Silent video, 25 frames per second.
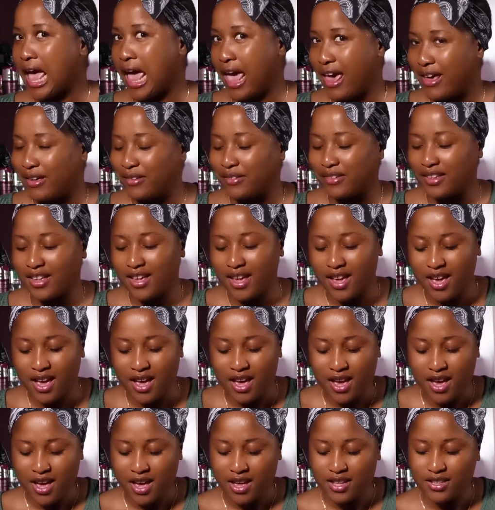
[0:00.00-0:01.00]

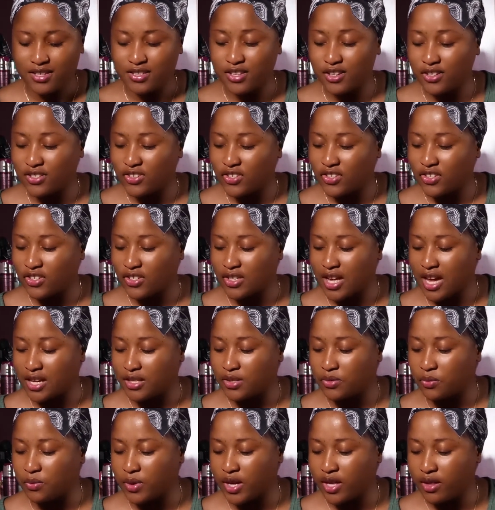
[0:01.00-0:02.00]
to
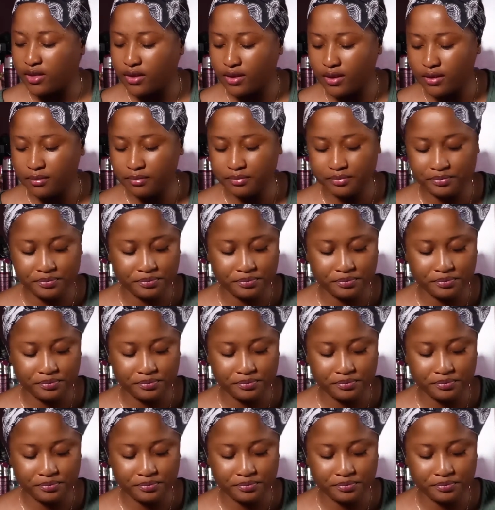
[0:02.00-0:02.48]
start with,